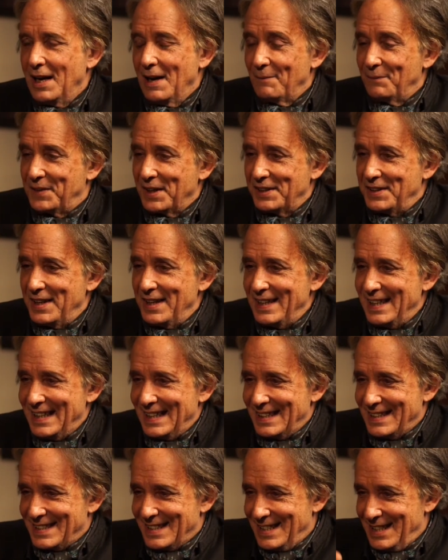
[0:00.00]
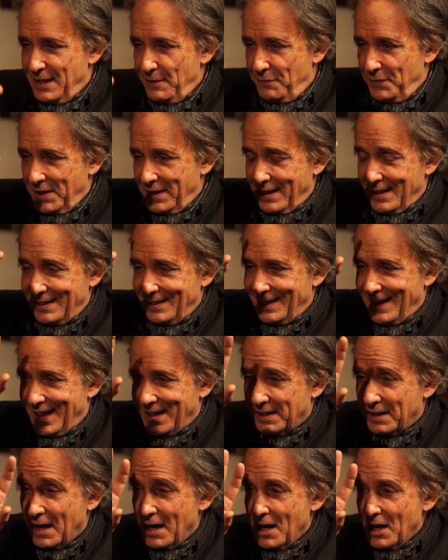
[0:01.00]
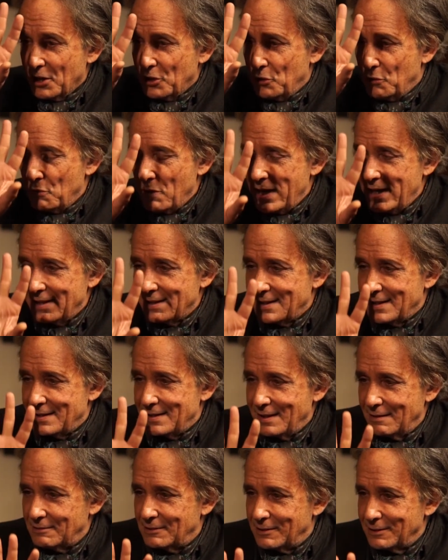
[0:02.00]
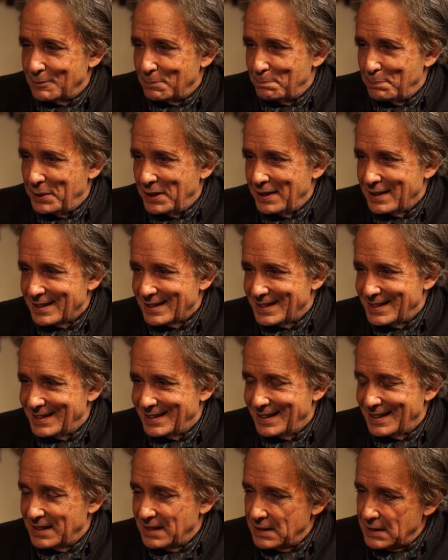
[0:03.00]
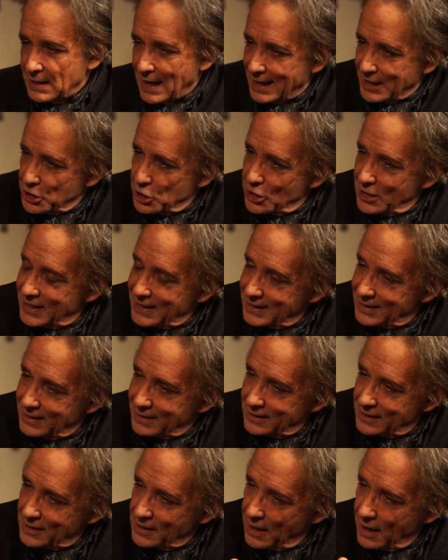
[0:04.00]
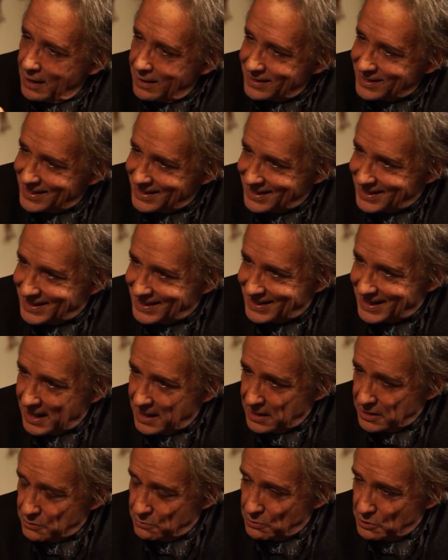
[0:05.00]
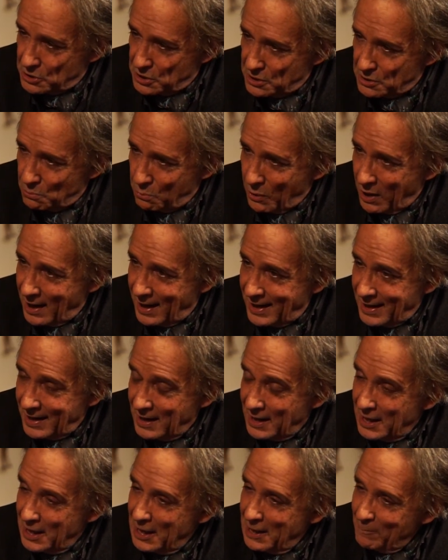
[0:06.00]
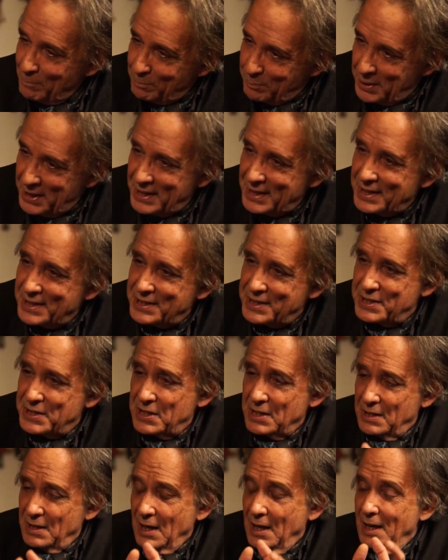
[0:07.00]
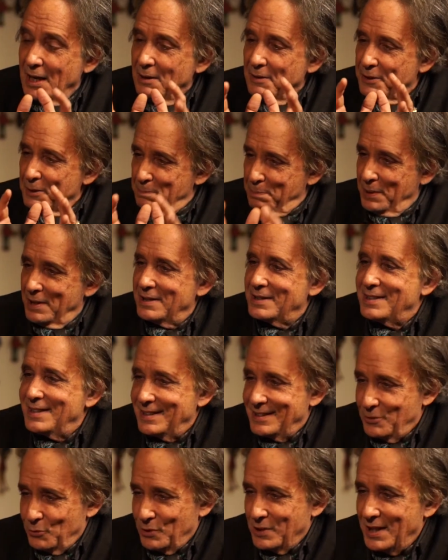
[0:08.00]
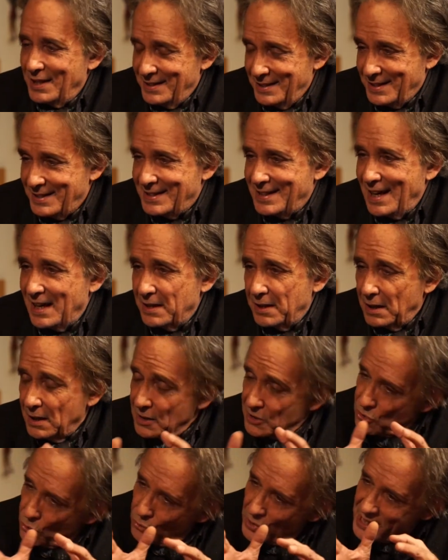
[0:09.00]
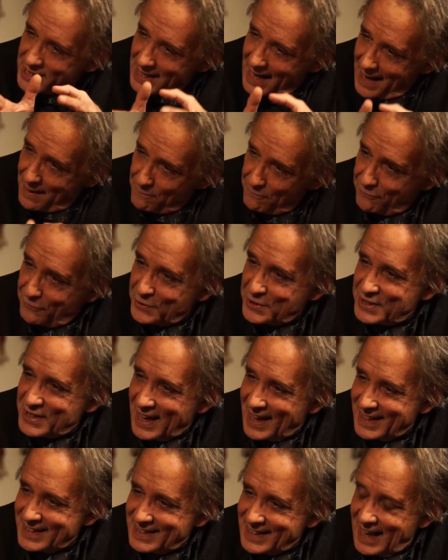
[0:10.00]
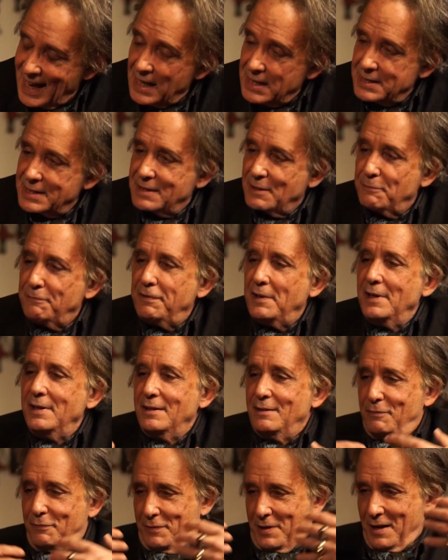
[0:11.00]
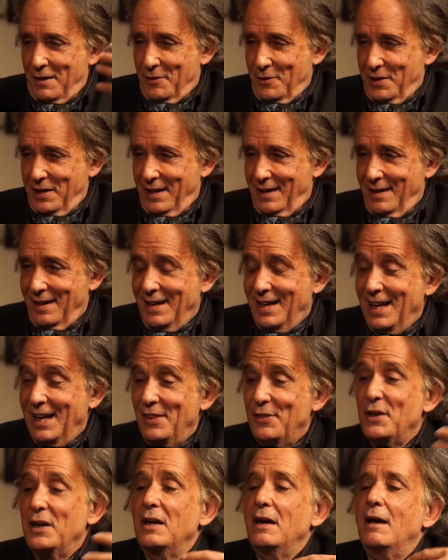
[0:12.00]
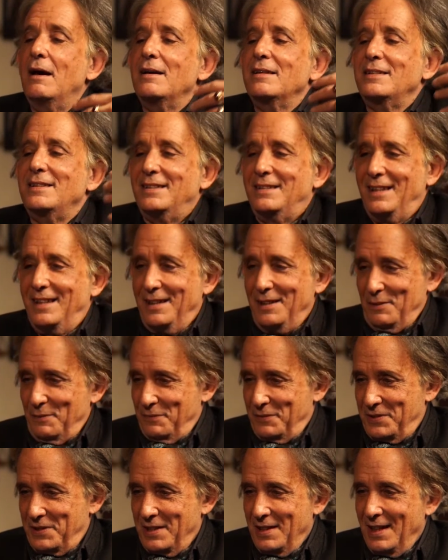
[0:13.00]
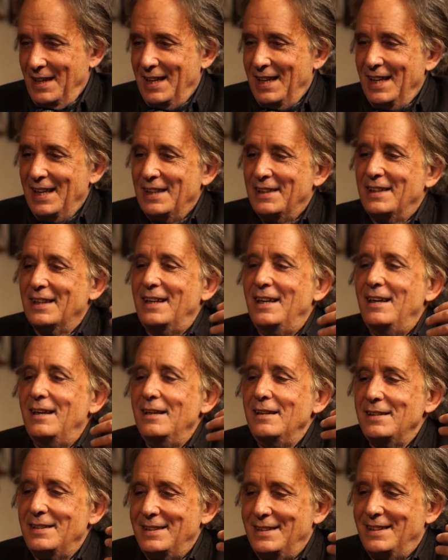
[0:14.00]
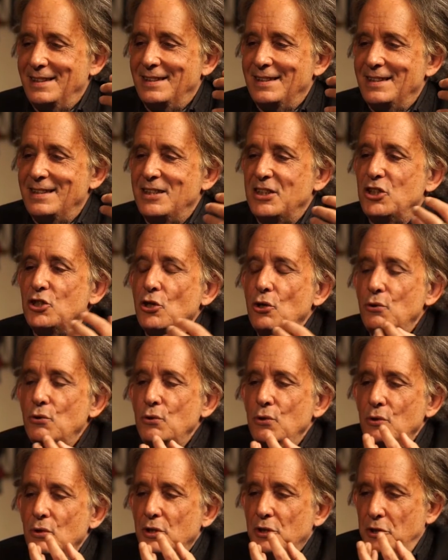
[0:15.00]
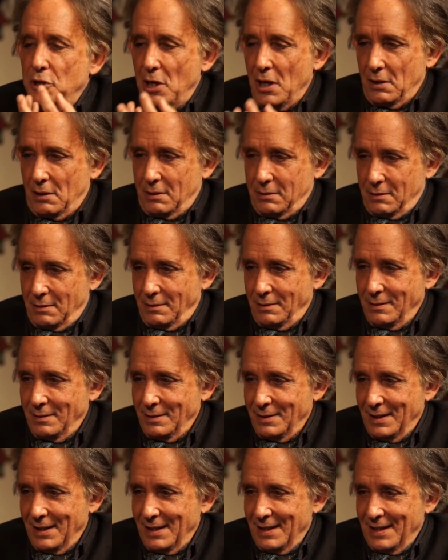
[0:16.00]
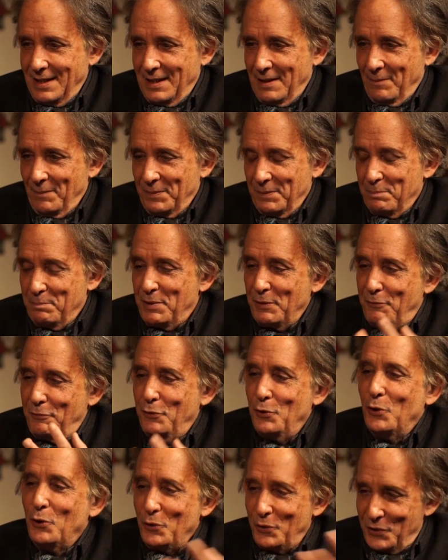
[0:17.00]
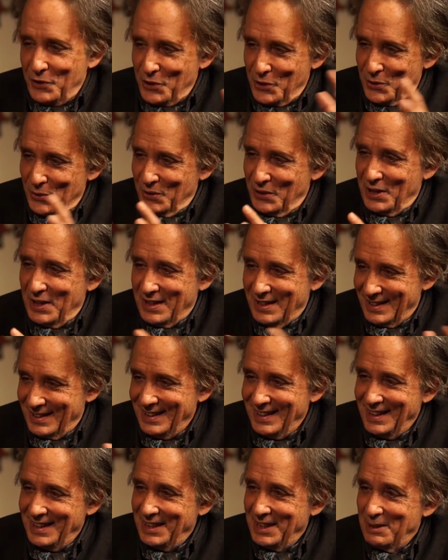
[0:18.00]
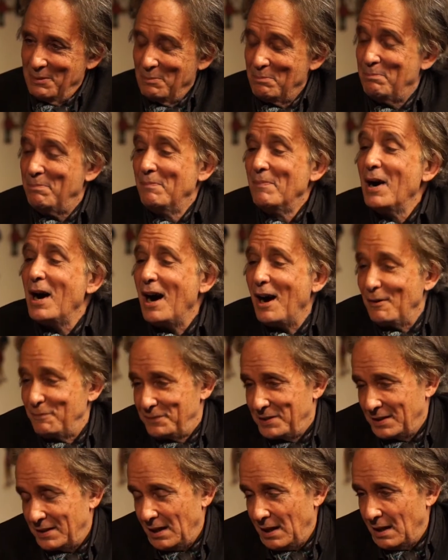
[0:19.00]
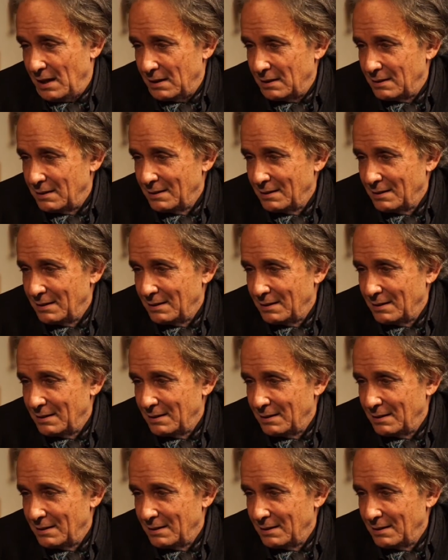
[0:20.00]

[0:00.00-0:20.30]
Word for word: that he is living in that great subtle peace that is actually the last stage, which is why peace that passes all understanding is always emphasized as the final flowering, yeah. the last gift, yeah. the kiss that is so gentle. Mm -hmm. before the union after death.